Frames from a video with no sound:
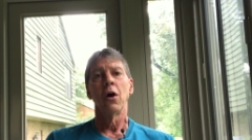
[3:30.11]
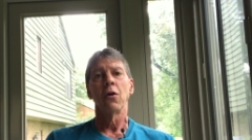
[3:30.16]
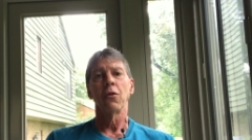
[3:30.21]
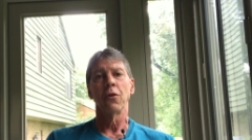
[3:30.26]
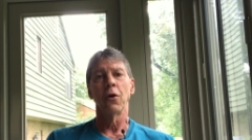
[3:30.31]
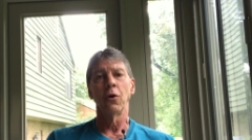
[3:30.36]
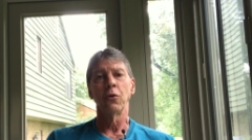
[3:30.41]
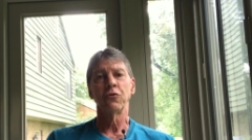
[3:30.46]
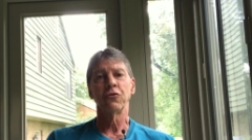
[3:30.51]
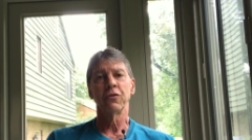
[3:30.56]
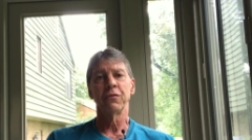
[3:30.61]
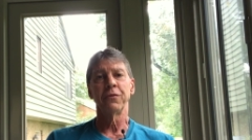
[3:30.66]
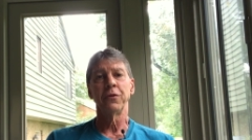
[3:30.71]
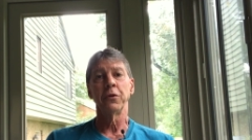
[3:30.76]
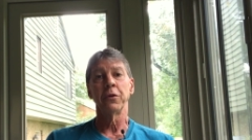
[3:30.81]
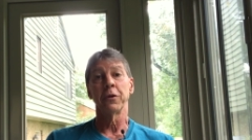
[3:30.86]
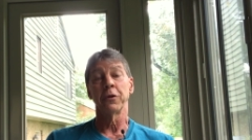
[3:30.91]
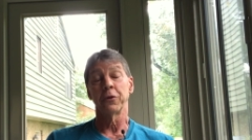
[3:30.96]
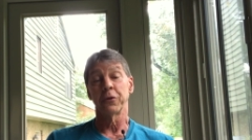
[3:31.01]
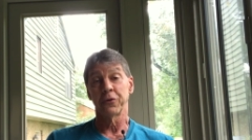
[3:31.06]
Those of
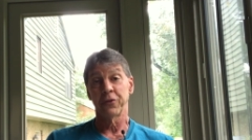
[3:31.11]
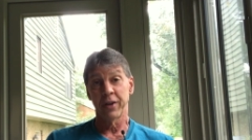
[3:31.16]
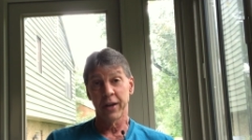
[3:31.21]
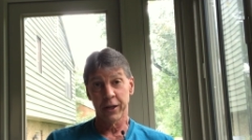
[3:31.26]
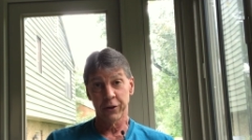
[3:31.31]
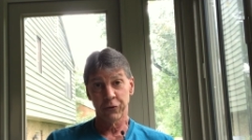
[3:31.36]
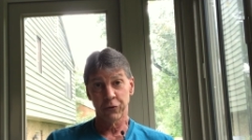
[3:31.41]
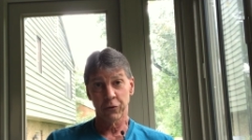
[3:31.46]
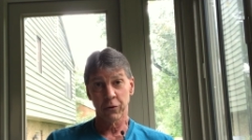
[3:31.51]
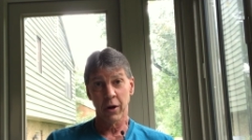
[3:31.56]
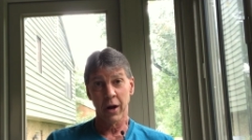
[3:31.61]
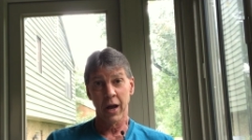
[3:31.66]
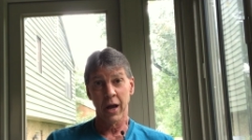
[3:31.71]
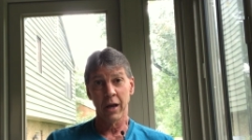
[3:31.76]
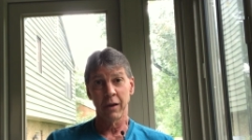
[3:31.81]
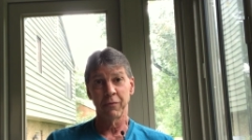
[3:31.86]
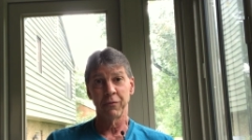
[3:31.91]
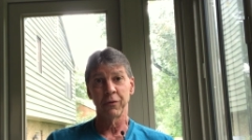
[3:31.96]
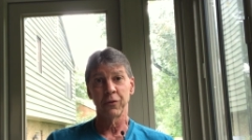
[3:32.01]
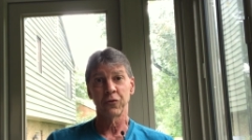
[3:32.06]
you that are test
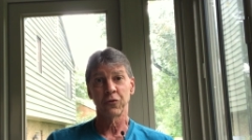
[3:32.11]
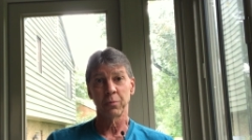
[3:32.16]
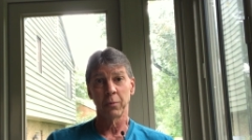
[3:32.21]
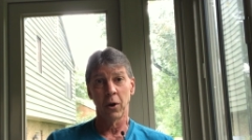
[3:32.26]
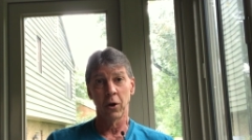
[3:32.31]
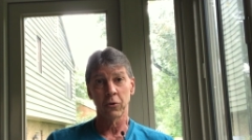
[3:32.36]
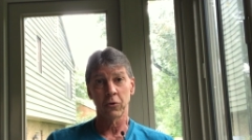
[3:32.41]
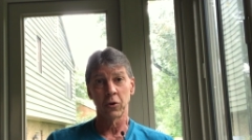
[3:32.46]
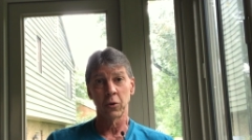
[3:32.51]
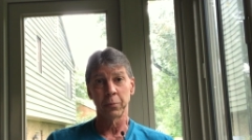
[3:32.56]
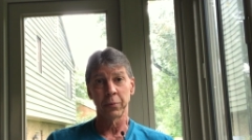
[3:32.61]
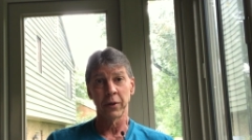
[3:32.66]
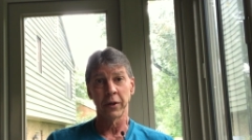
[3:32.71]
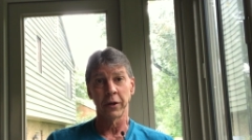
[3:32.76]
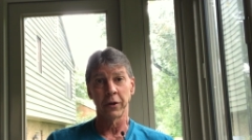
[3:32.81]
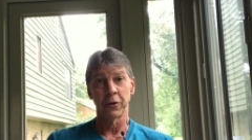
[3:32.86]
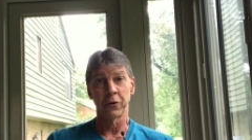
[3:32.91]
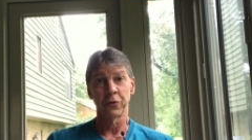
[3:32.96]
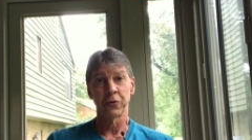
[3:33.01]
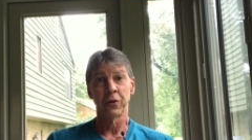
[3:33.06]
drive small group
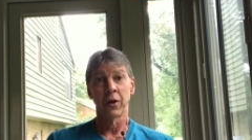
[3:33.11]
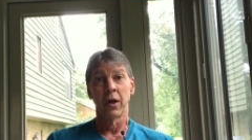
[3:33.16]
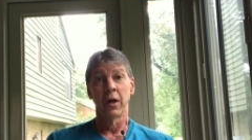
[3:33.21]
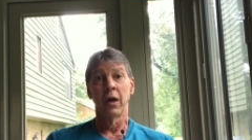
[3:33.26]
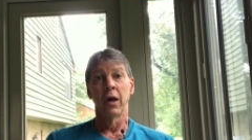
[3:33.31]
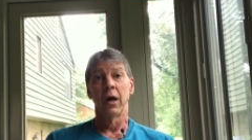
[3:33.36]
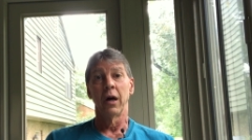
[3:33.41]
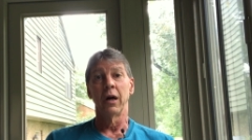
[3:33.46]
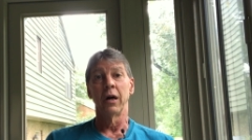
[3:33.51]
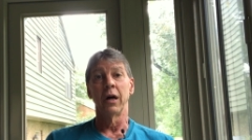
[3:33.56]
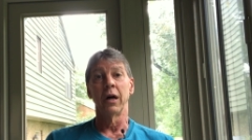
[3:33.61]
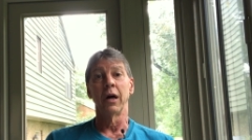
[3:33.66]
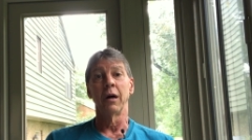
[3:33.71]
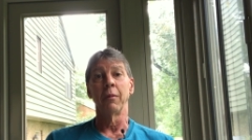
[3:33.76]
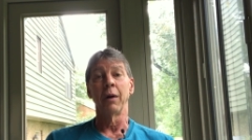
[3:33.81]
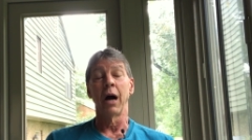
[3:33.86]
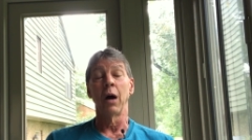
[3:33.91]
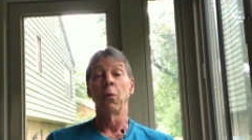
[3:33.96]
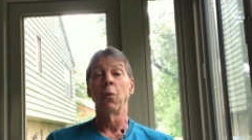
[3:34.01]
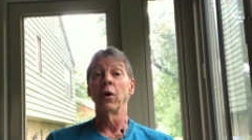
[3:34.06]
leaders, uh,
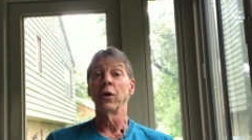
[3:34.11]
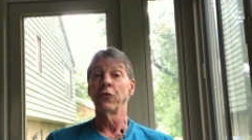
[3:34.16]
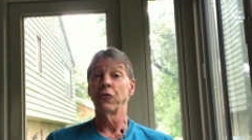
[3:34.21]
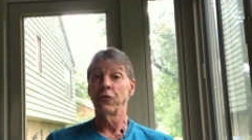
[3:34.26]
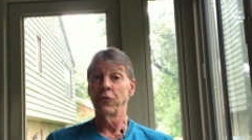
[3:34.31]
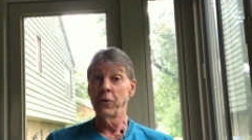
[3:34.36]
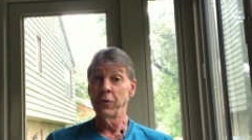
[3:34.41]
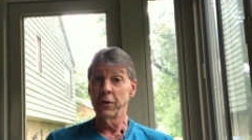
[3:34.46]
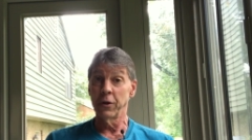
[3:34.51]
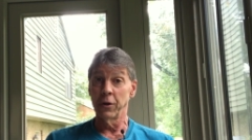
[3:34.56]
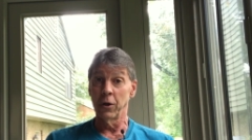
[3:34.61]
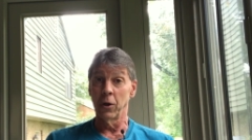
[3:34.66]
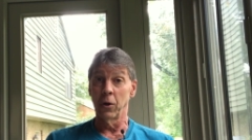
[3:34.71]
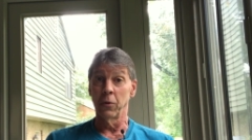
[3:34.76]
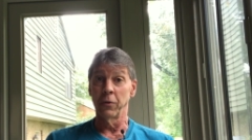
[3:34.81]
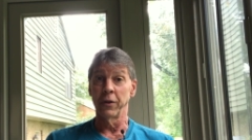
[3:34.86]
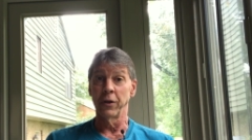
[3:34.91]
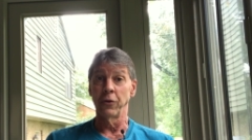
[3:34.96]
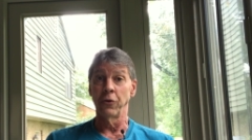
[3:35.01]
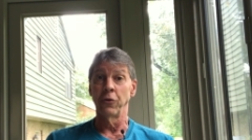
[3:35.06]
I want you to
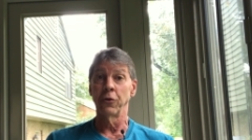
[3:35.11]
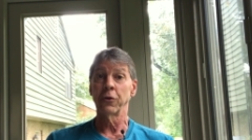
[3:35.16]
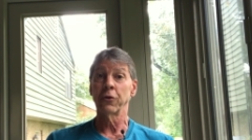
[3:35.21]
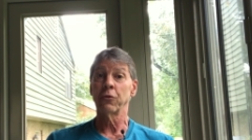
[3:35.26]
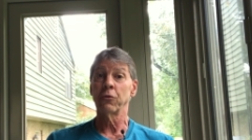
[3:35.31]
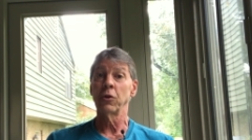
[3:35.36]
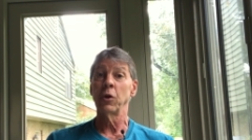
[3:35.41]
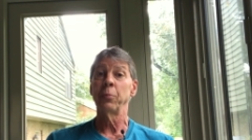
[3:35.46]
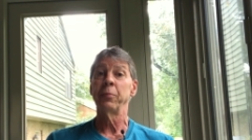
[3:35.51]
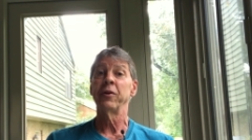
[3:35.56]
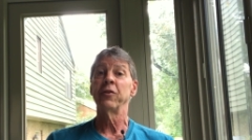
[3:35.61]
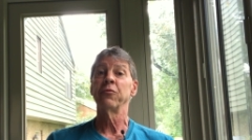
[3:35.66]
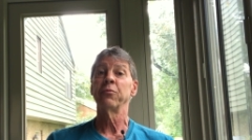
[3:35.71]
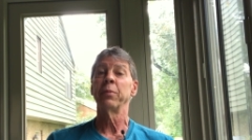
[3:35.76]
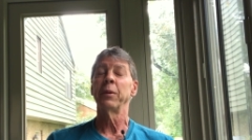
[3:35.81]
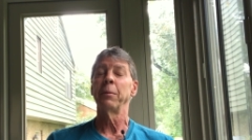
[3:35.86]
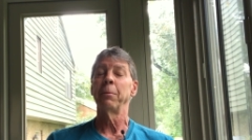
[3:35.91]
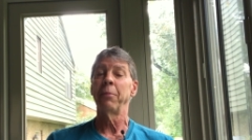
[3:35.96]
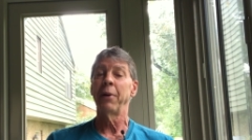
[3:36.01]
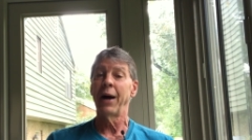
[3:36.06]
know that your group has
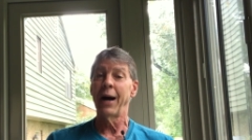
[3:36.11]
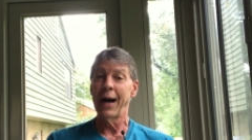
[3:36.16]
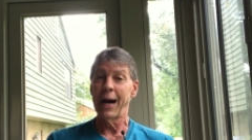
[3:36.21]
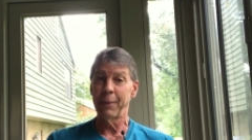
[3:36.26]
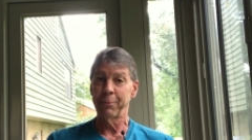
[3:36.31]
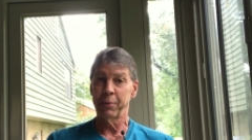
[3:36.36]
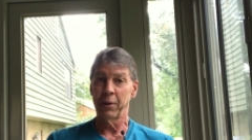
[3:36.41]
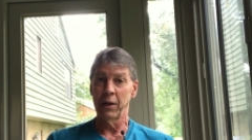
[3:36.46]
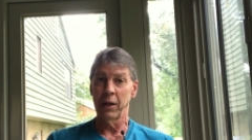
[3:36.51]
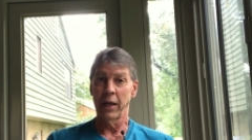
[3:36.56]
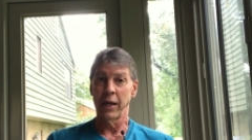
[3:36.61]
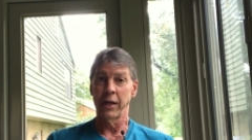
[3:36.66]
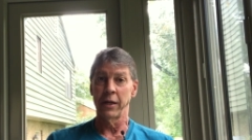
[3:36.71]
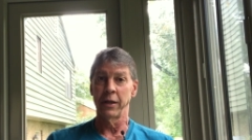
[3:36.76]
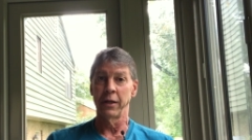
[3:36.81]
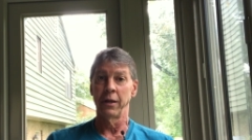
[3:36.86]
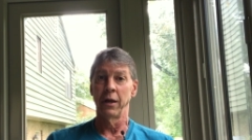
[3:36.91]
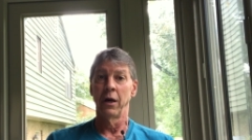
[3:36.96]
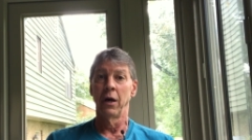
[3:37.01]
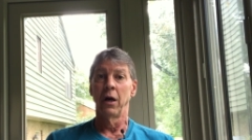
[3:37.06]
been
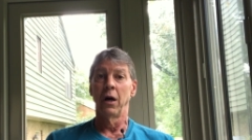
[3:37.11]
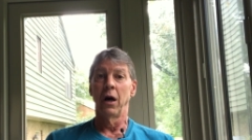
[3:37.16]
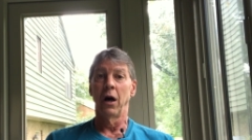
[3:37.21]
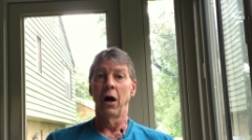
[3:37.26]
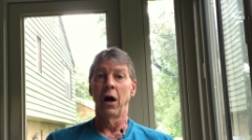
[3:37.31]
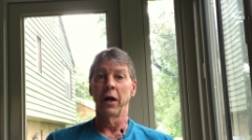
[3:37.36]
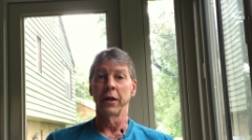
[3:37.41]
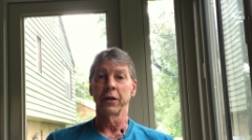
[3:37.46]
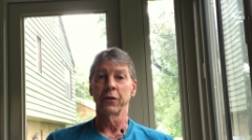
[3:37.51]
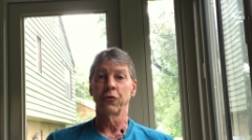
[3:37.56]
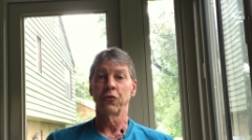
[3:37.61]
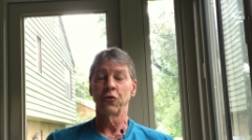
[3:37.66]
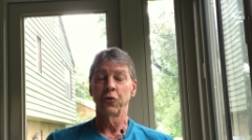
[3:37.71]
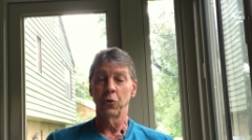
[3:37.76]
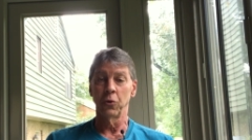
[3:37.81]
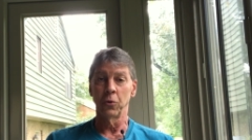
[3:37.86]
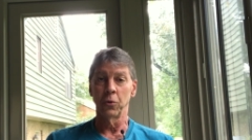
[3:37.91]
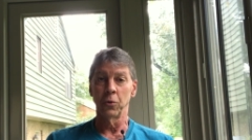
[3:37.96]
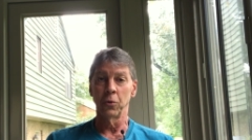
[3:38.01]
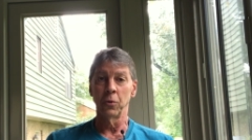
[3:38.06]
populated on a
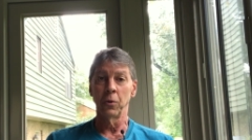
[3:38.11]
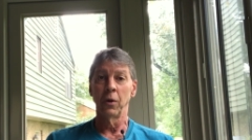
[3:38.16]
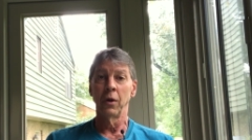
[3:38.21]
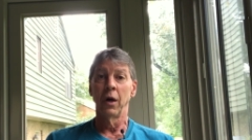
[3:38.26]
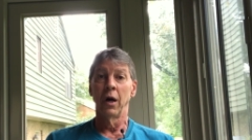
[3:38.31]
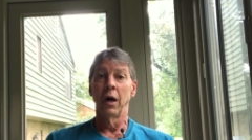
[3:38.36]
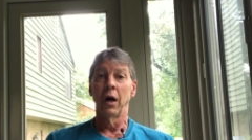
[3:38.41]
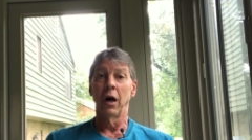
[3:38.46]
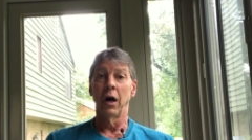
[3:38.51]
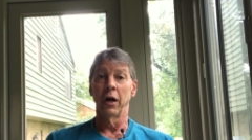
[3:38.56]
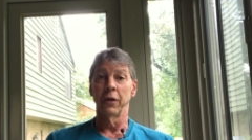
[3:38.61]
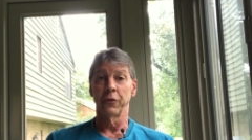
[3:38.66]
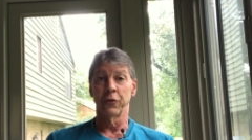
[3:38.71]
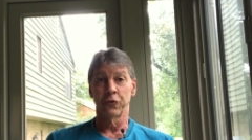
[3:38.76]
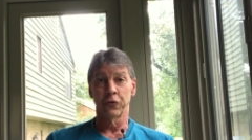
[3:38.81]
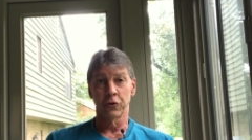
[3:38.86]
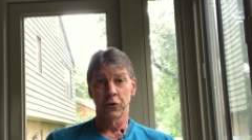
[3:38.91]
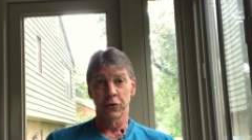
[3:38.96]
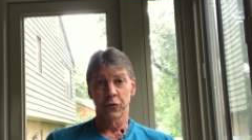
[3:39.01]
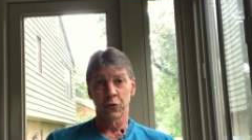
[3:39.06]
tool, on the
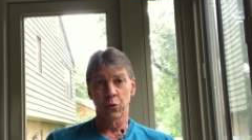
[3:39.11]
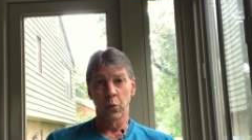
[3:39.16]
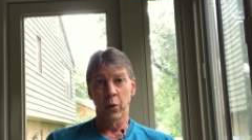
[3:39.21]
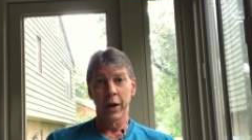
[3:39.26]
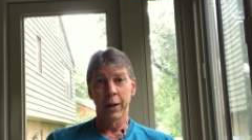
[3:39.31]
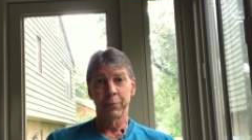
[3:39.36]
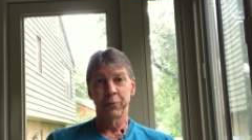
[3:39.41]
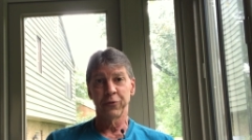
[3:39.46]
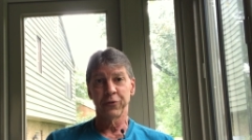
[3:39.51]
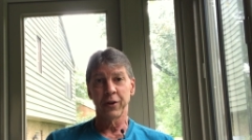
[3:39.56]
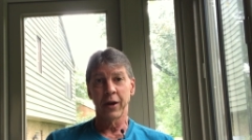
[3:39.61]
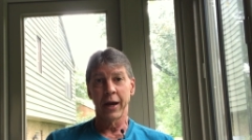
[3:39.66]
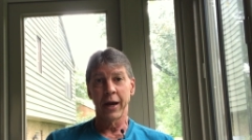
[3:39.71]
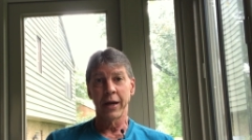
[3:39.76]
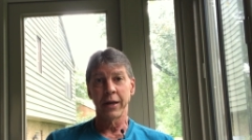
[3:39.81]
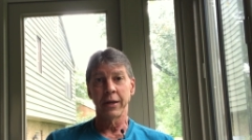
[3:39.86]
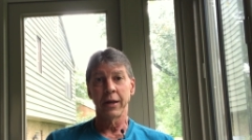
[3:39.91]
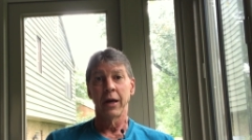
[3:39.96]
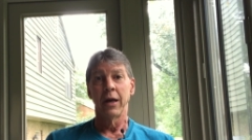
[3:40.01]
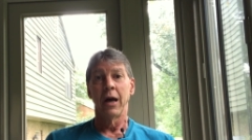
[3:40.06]
church
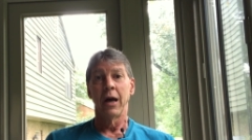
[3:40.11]
website.